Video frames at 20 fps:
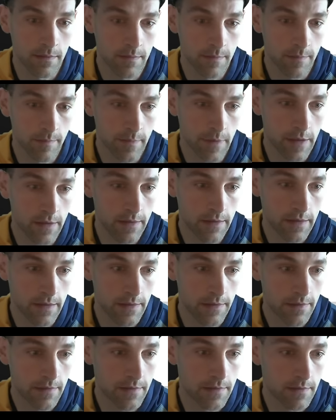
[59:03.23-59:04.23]
Modern
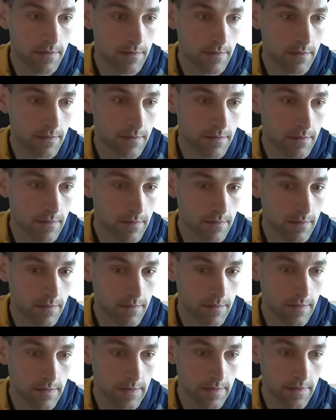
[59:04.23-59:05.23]
Age,
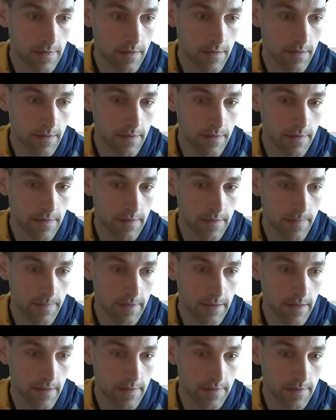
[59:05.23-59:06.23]
Discarding the deep
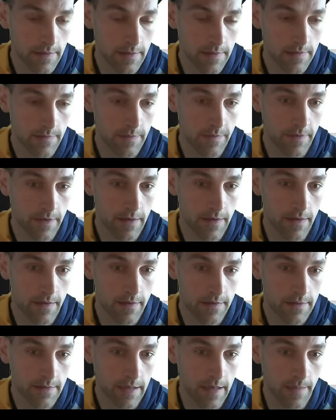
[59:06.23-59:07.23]
analysis. We find another
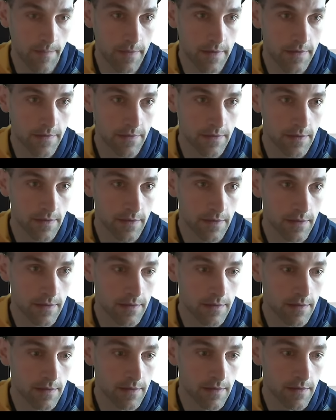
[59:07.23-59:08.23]
snap. That's really good.
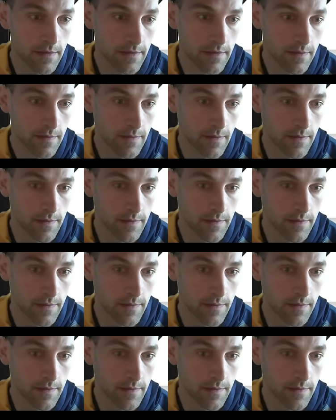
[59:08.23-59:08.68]
Draw two